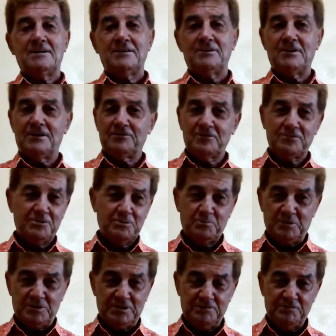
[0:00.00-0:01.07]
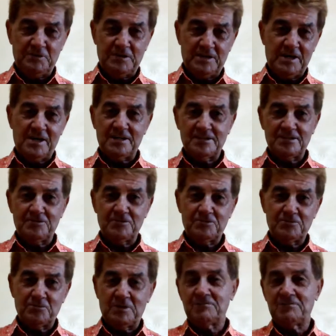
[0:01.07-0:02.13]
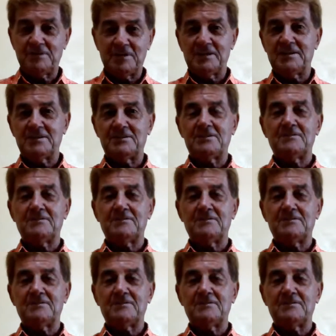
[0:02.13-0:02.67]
You have a specific case in this one village,